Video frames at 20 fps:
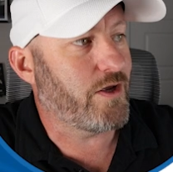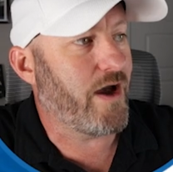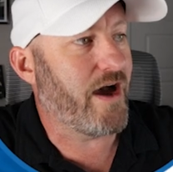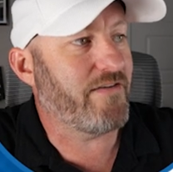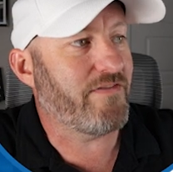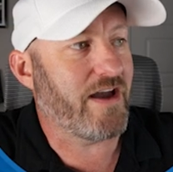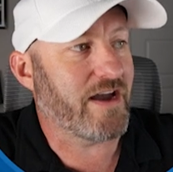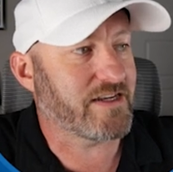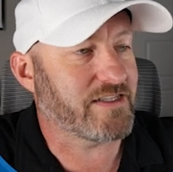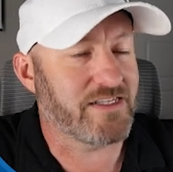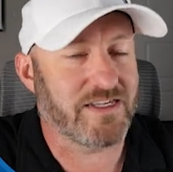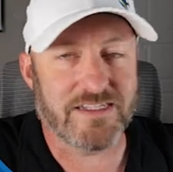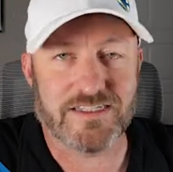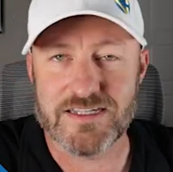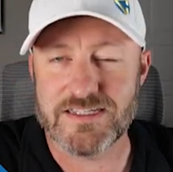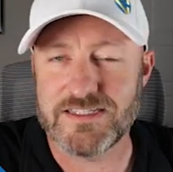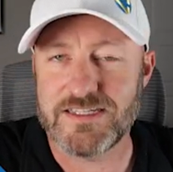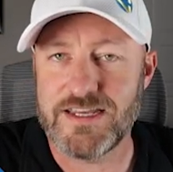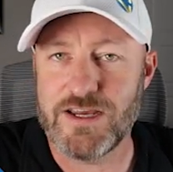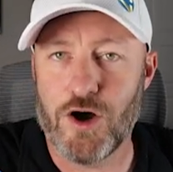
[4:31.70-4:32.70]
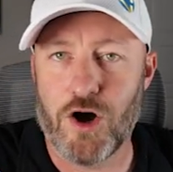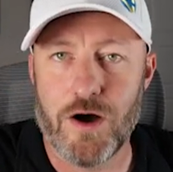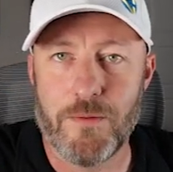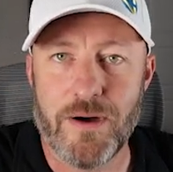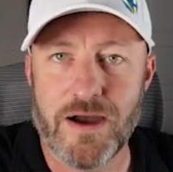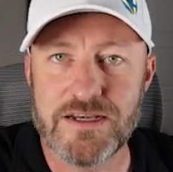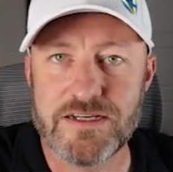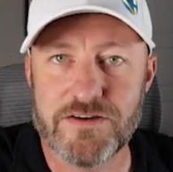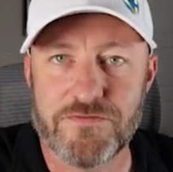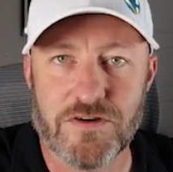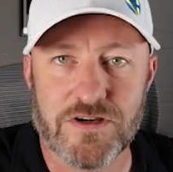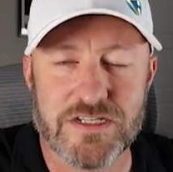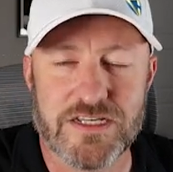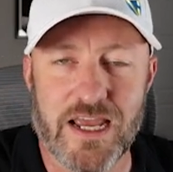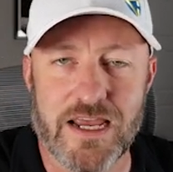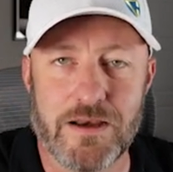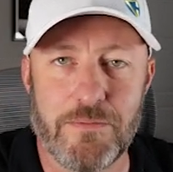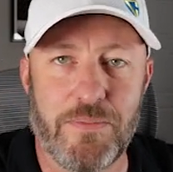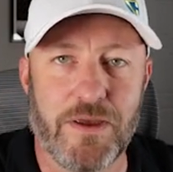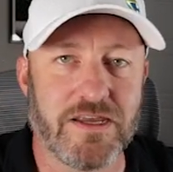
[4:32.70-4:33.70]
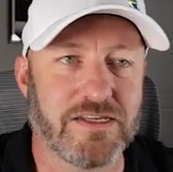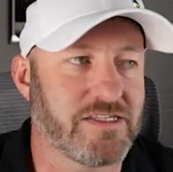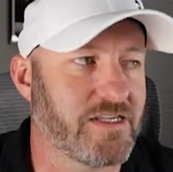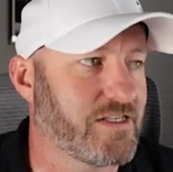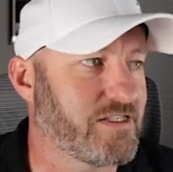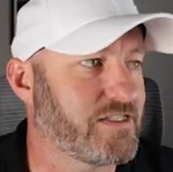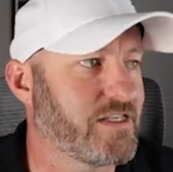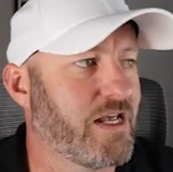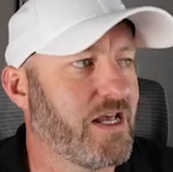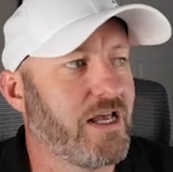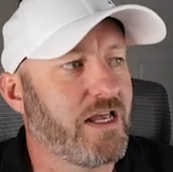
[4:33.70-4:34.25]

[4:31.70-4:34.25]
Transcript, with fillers: you have access to see all my different databases.